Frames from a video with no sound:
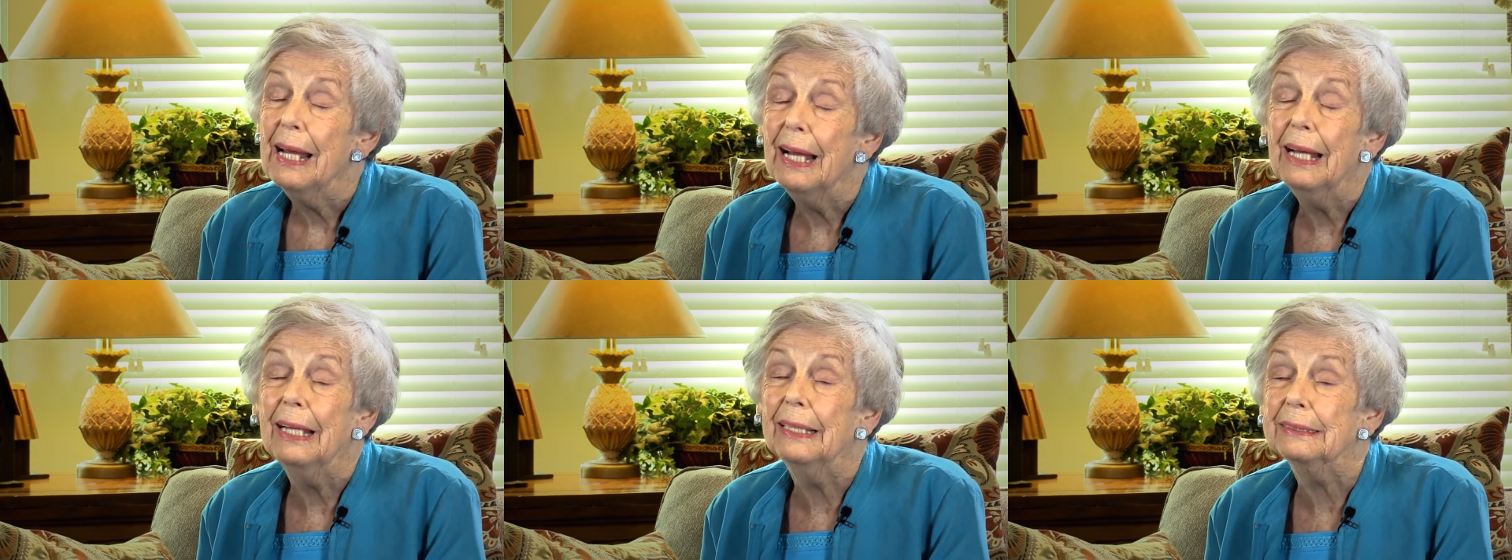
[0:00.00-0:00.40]

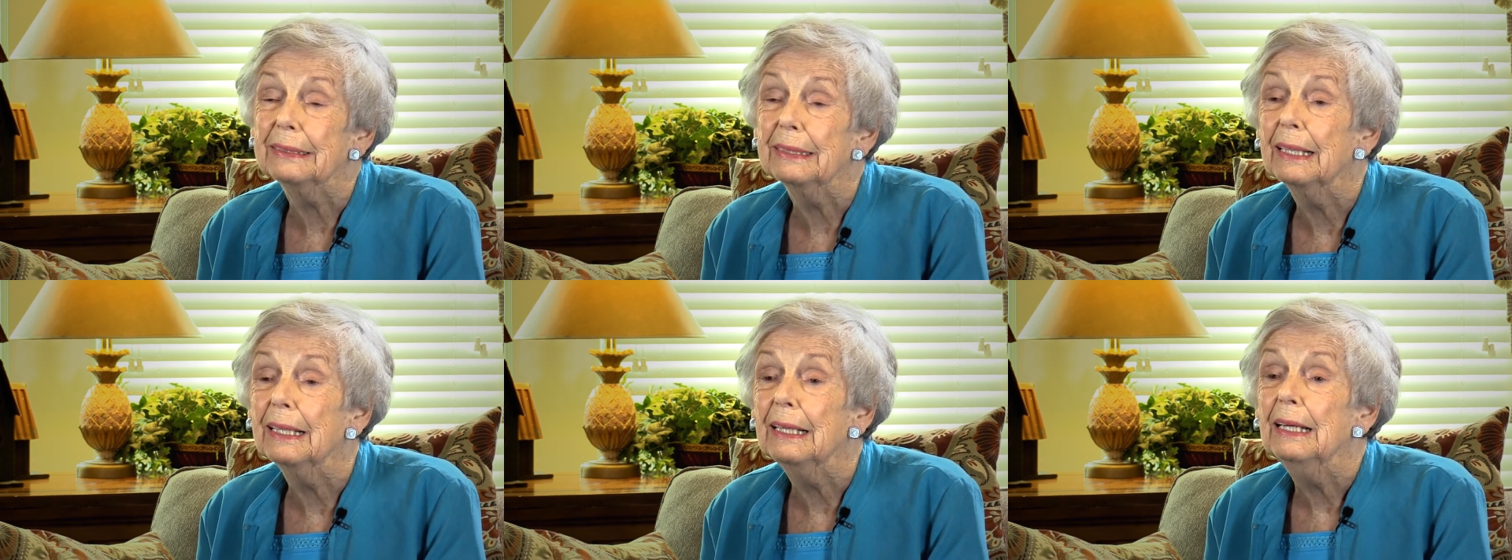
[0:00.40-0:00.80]

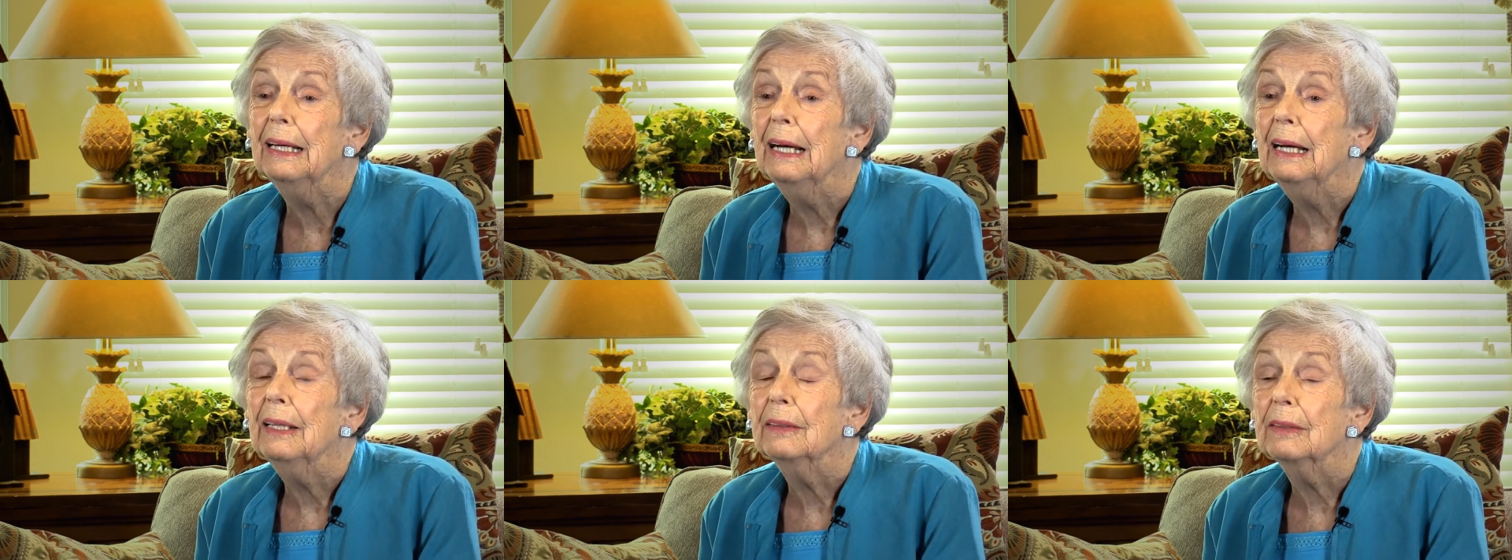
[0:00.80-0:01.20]
and
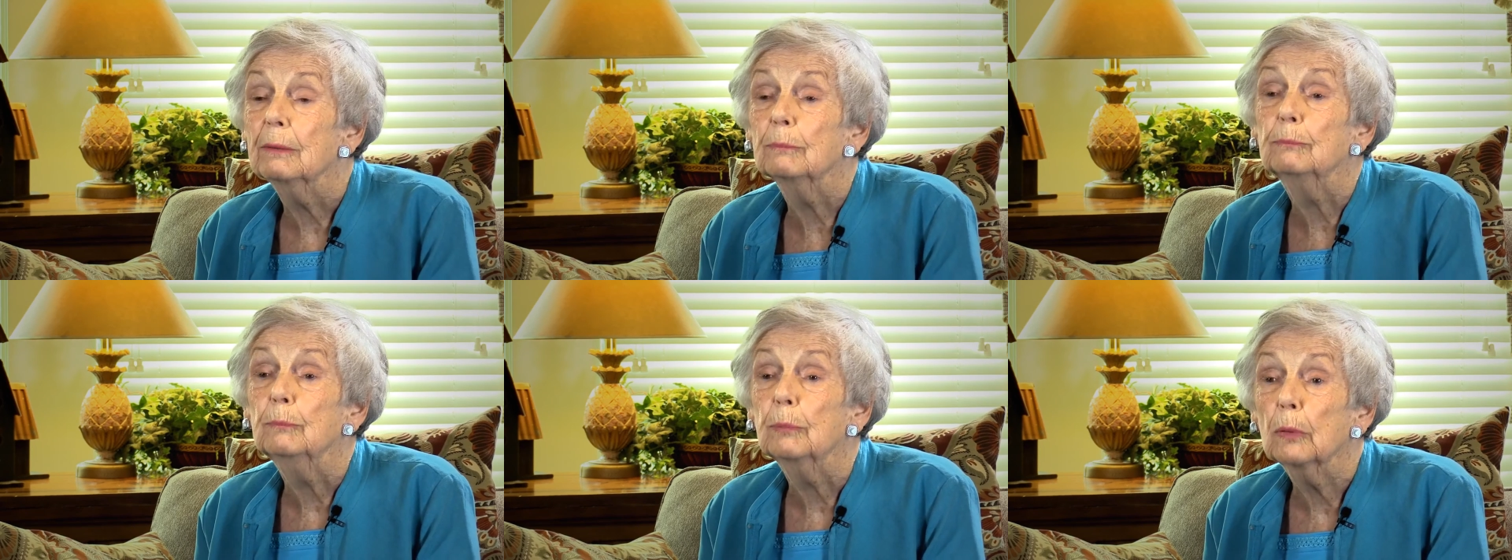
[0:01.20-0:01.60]
the
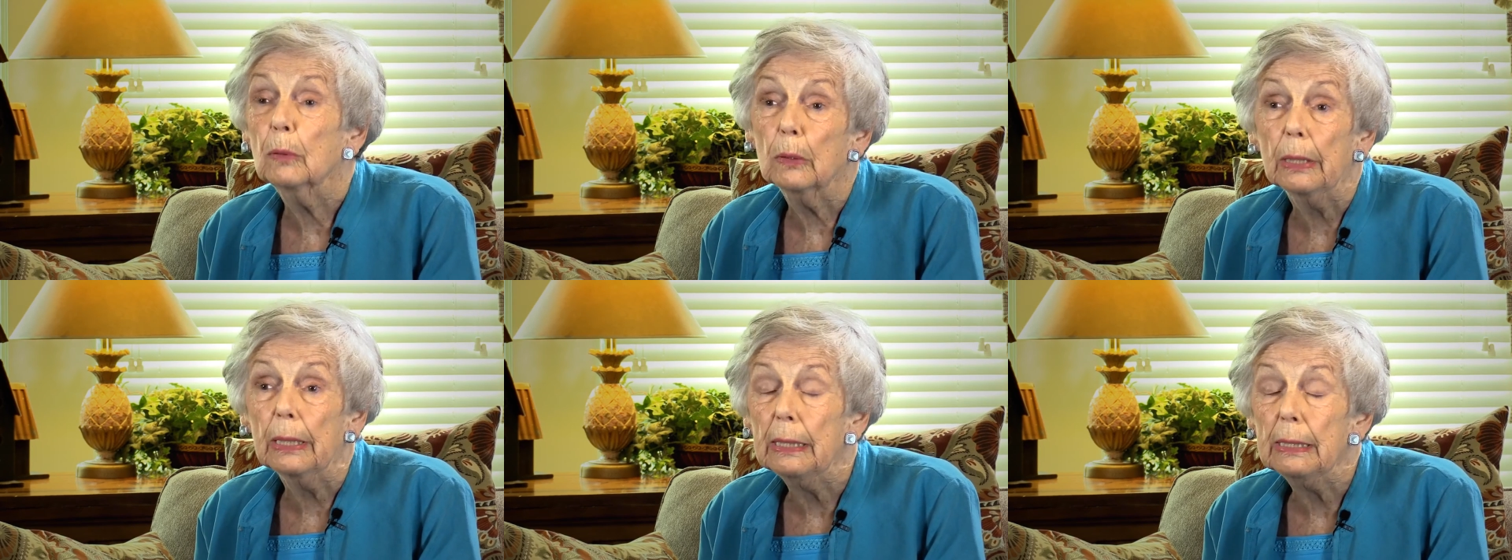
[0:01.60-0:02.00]

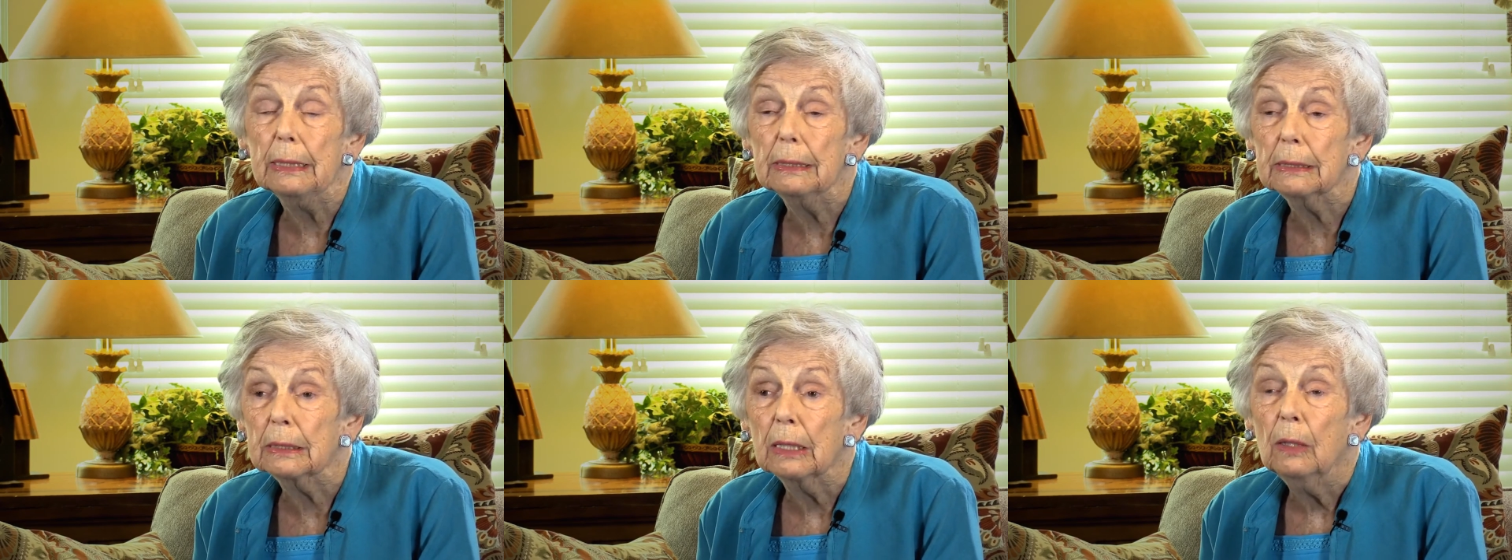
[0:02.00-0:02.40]

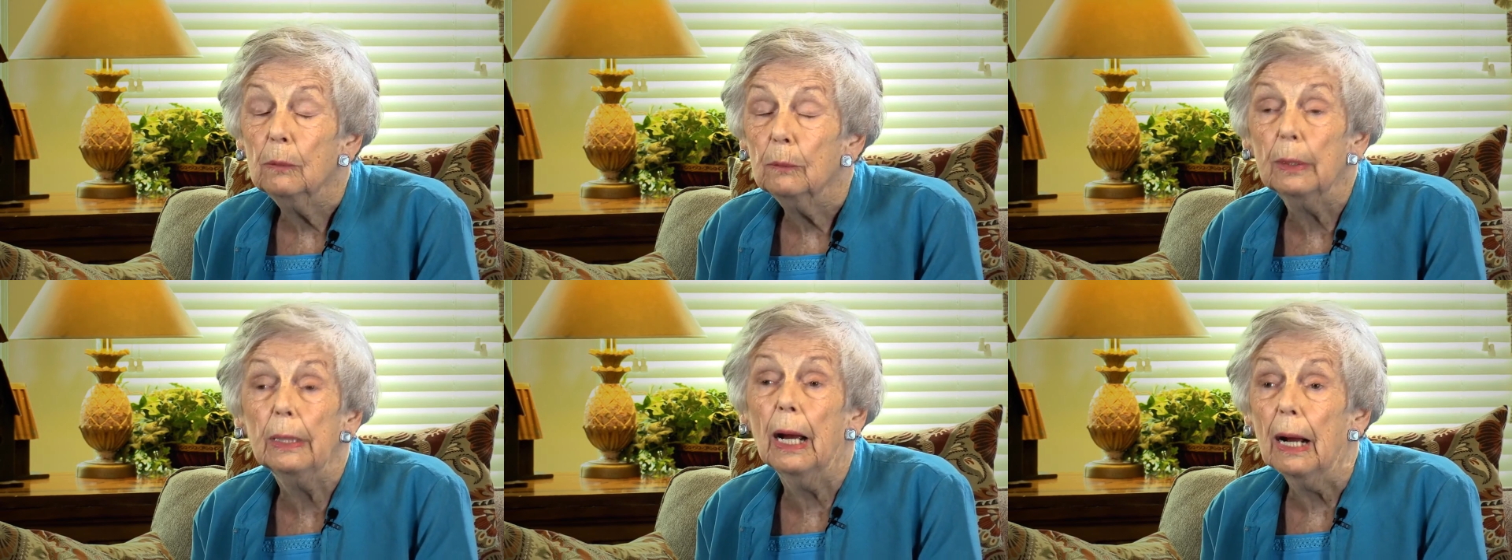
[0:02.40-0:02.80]
employees
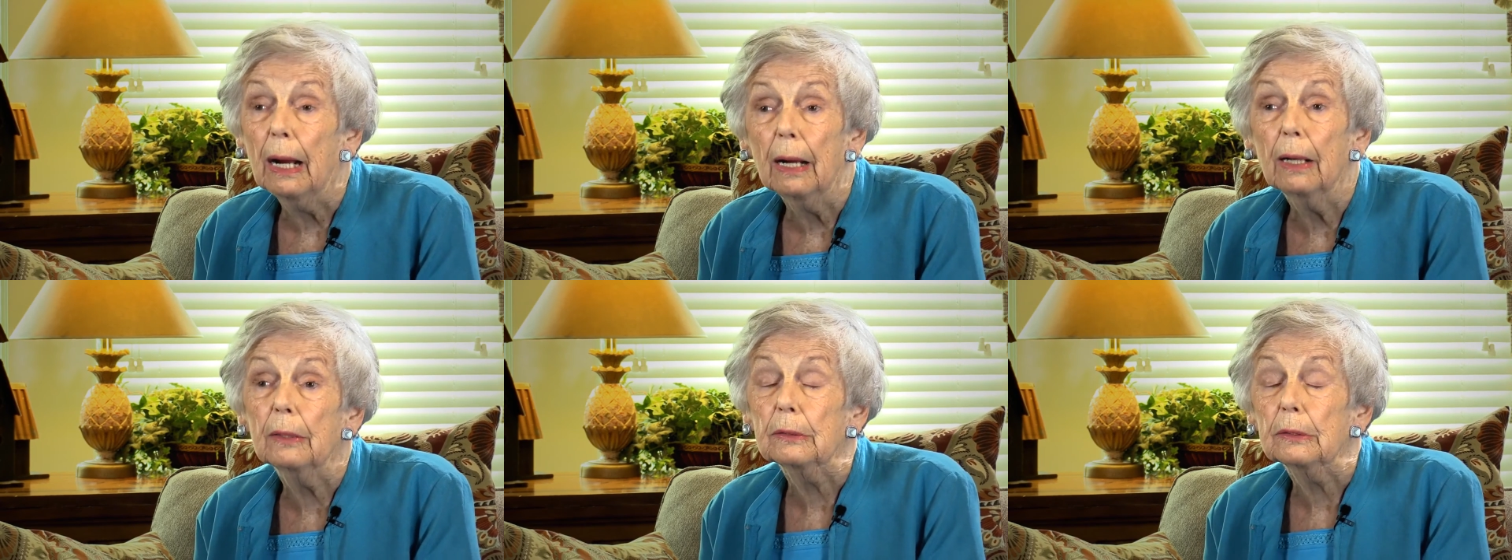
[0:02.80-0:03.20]
we
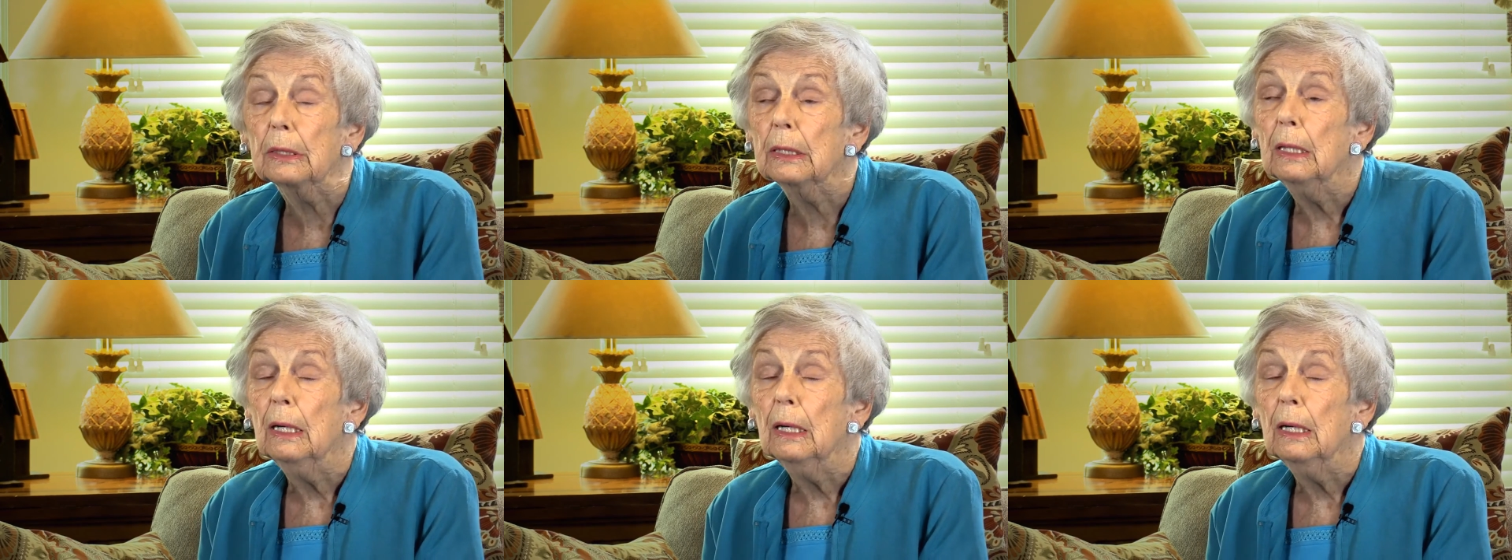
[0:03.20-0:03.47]
hired,